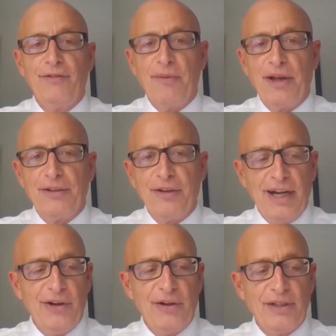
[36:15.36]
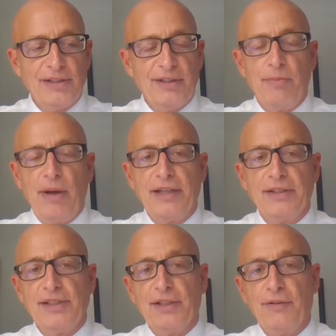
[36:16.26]
from other areas to buy a
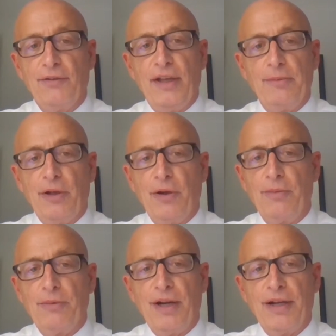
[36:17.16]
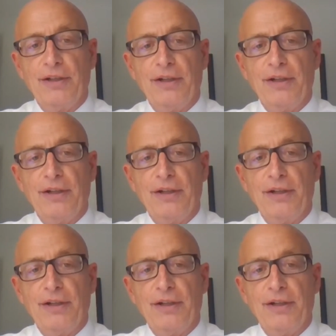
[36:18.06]
single family home around,